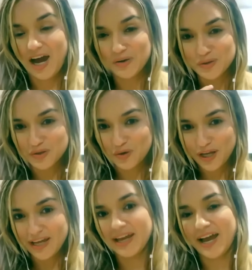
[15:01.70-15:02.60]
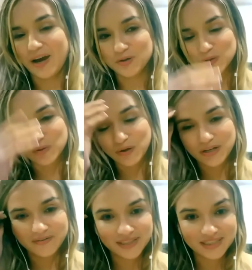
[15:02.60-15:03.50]
how to trade, how to do
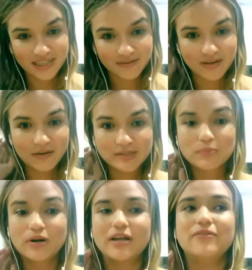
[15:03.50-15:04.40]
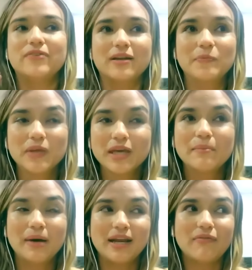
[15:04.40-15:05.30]
all of this stuff, I was more confident.
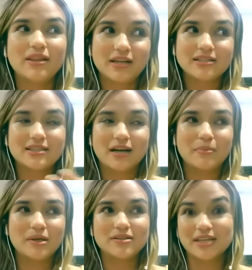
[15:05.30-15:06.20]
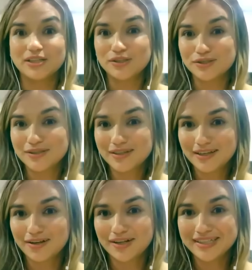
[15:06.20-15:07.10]
But everything started because I just
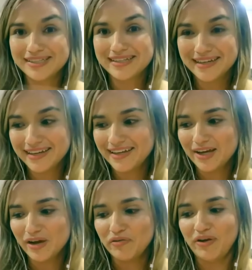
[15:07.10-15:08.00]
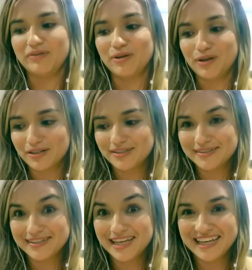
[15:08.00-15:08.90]
risked five dollars.
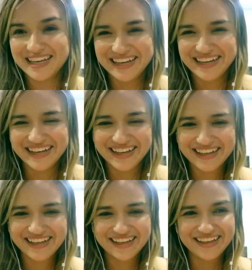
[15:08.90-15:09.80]
Right. That's,